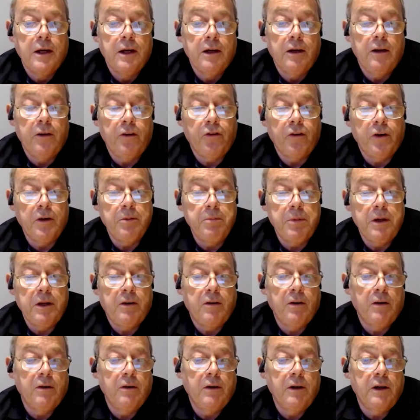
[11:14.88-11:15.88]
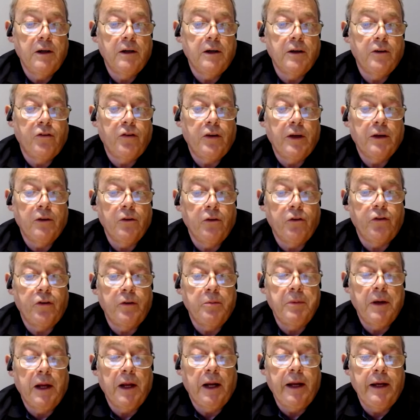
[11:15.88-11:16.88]
This can be done in RTL
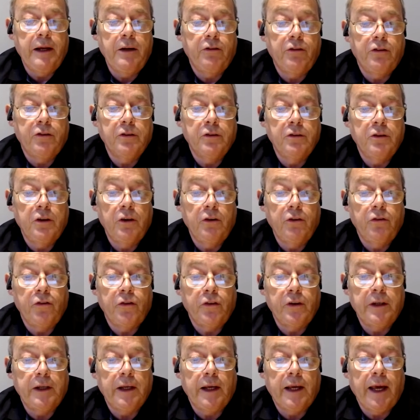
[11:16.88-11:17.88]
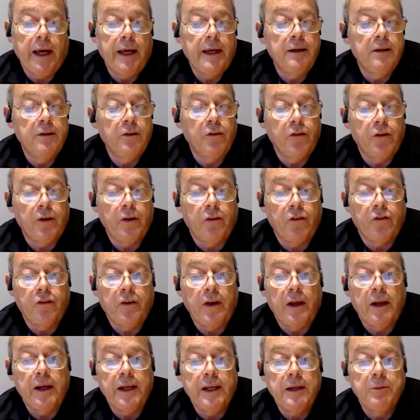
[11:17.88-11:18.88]
simulation using Cadence
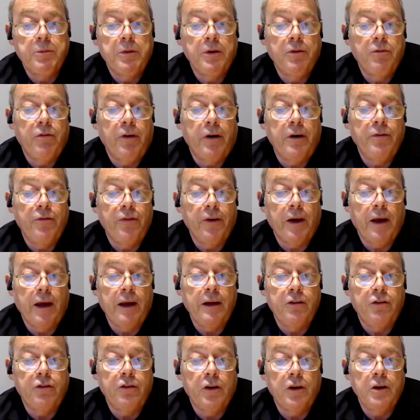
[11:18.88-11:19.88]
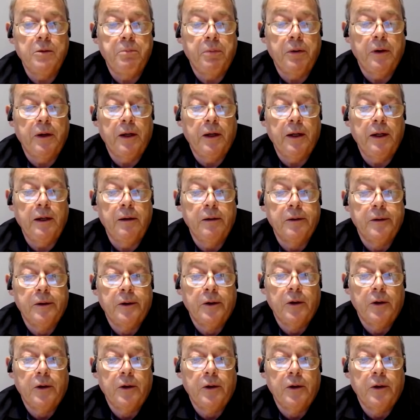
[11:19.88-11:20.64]
Accellera and verification IP,